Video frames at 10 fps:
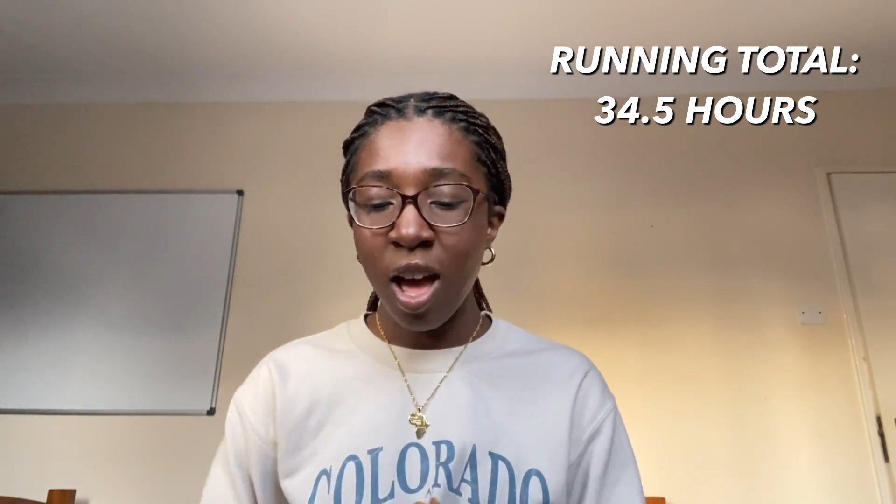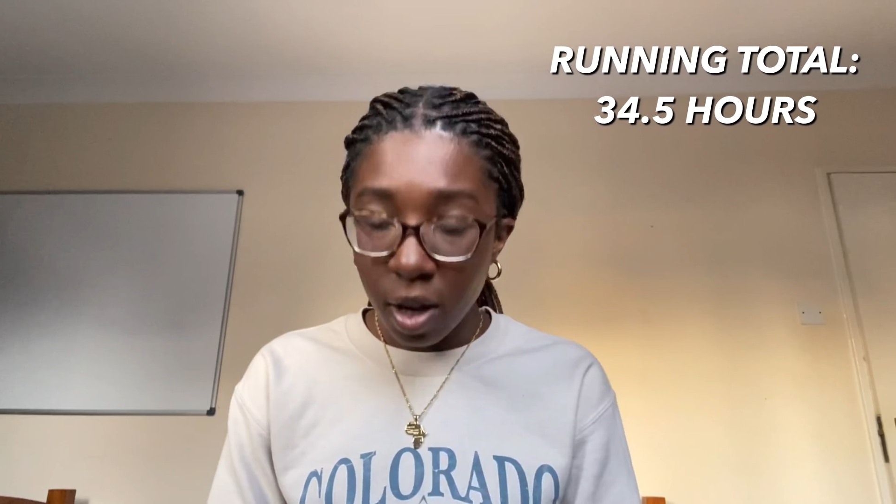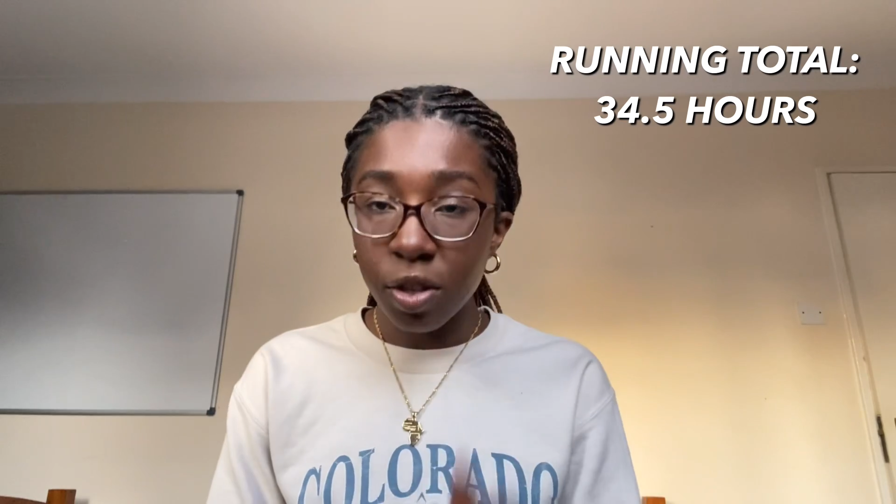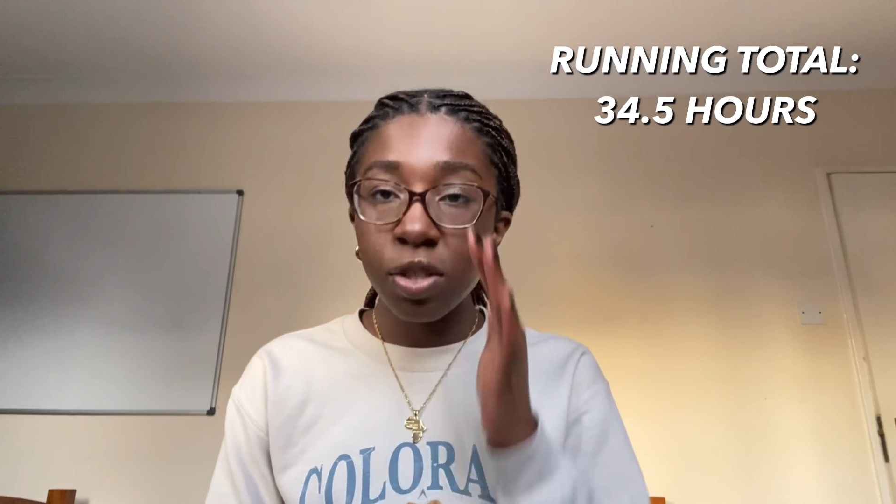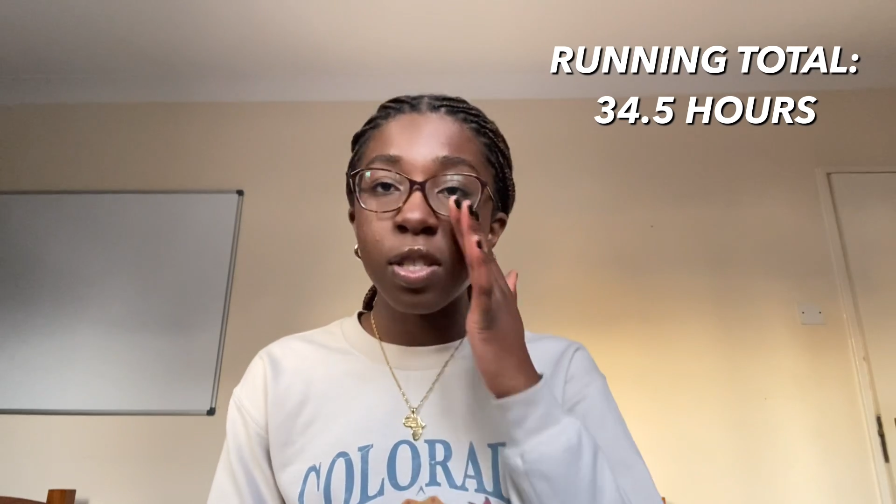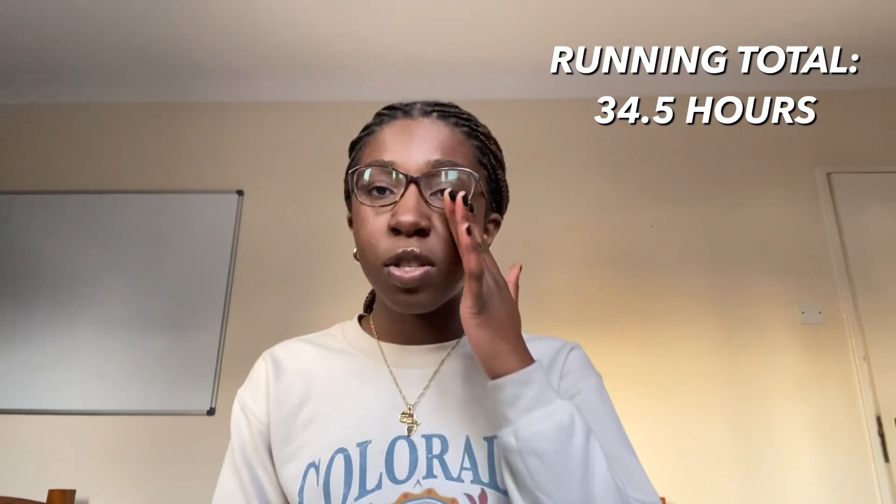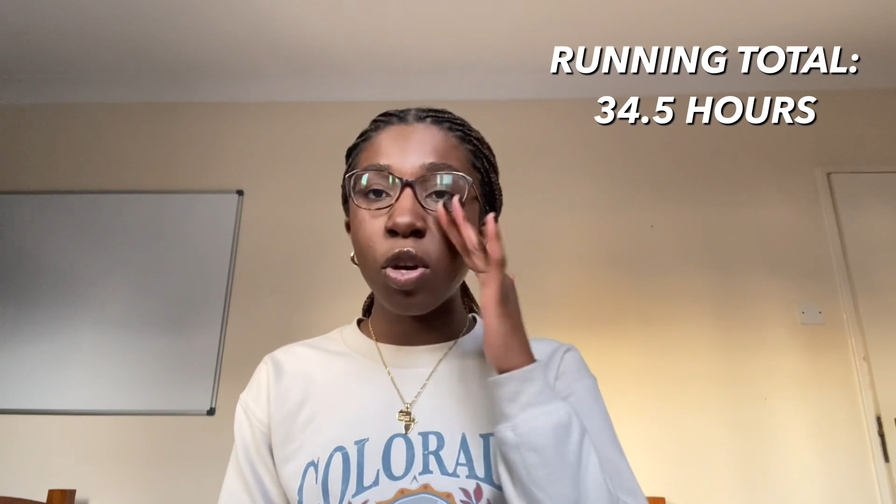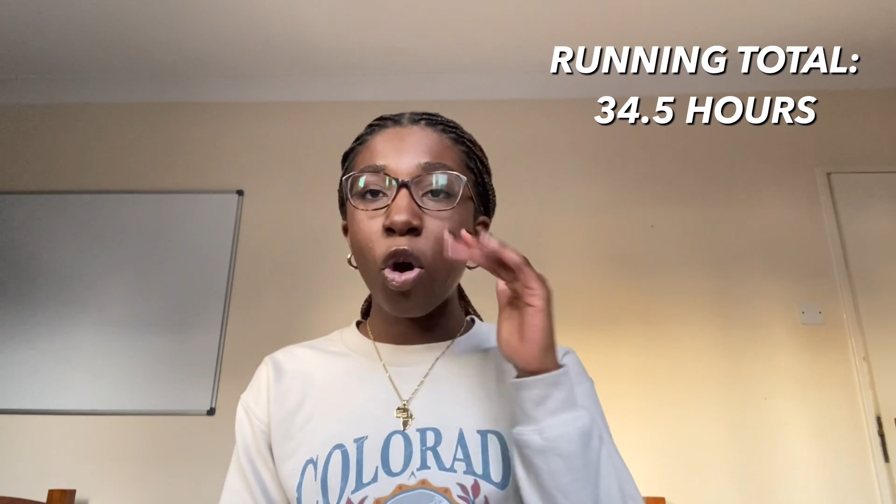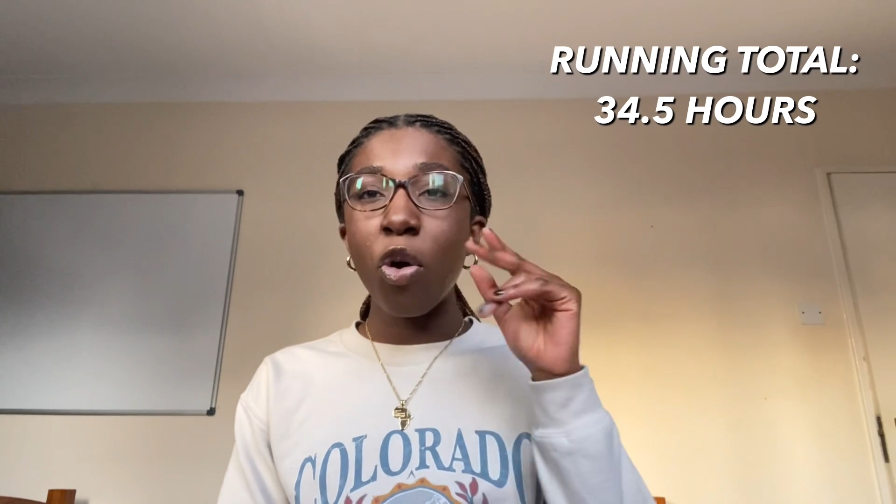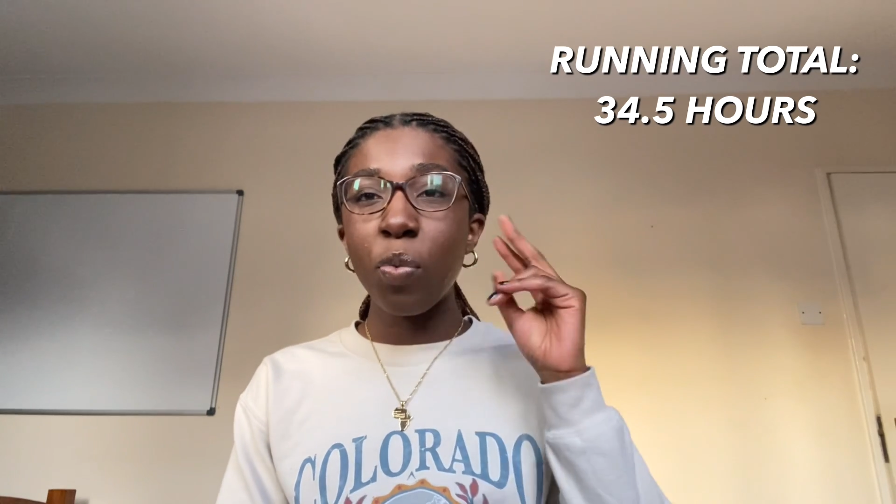So
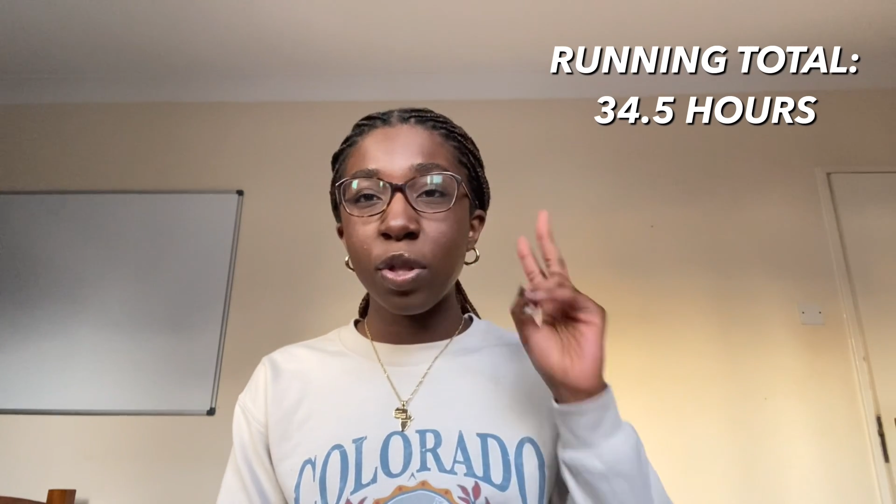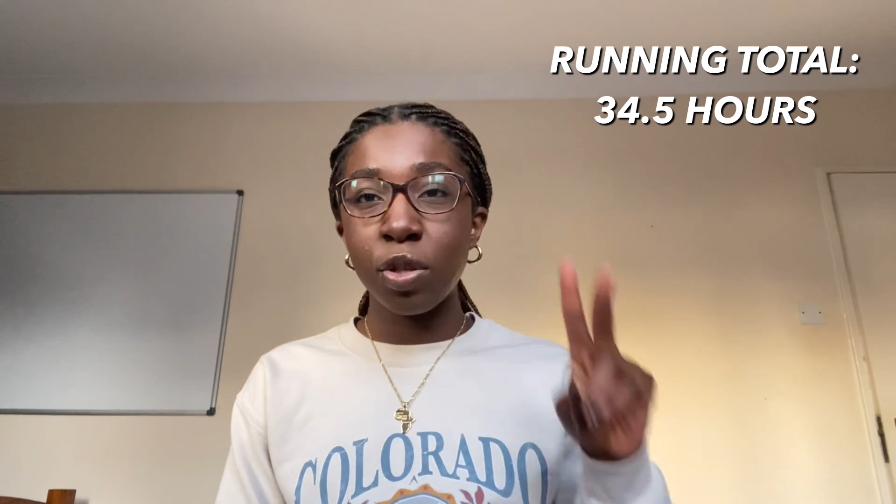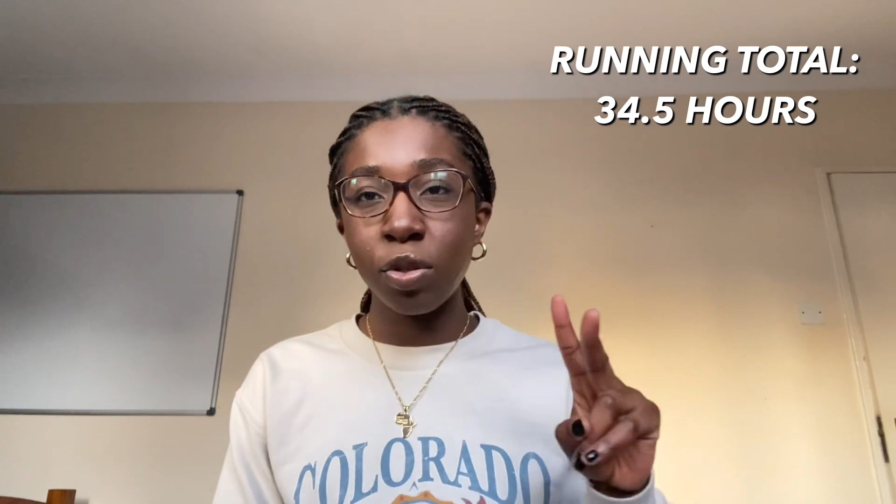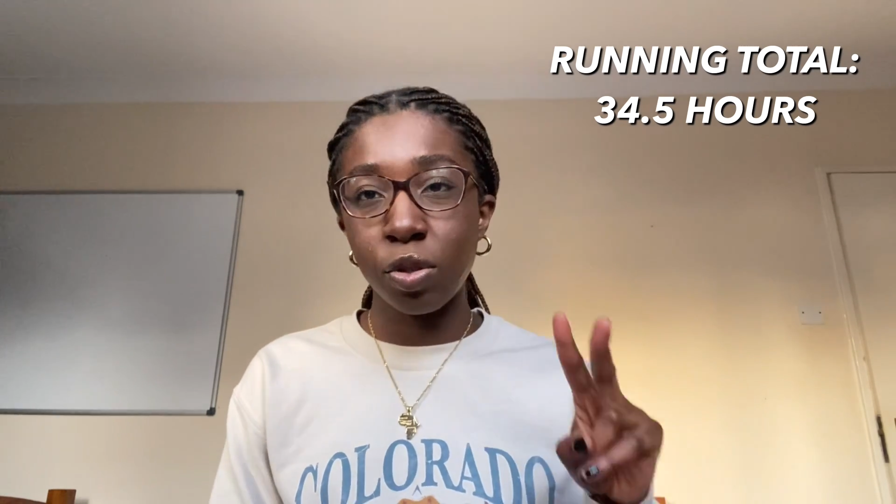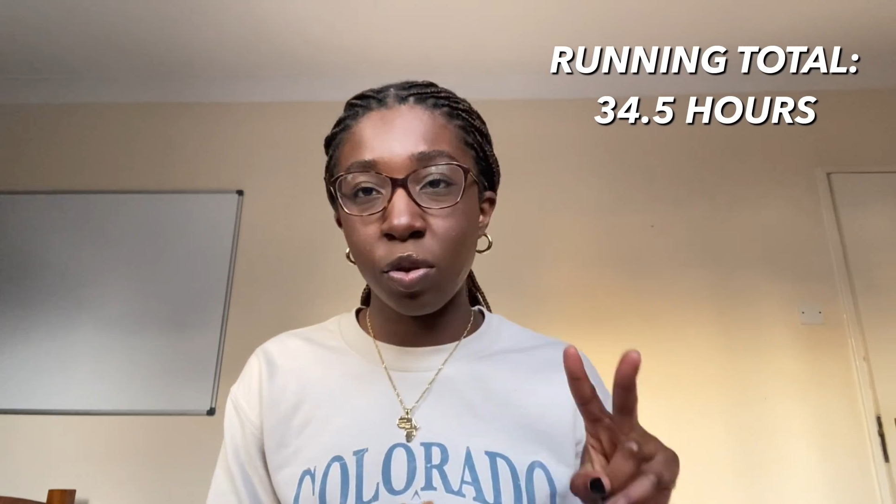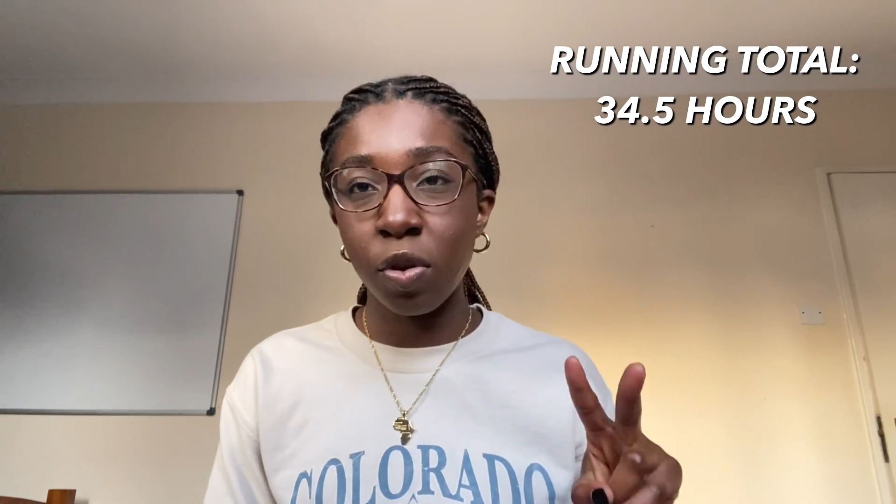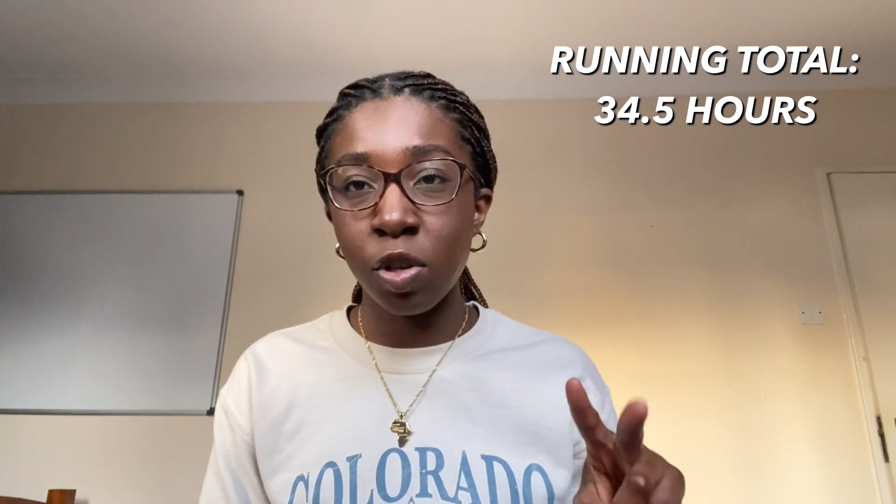going with 2 tutorials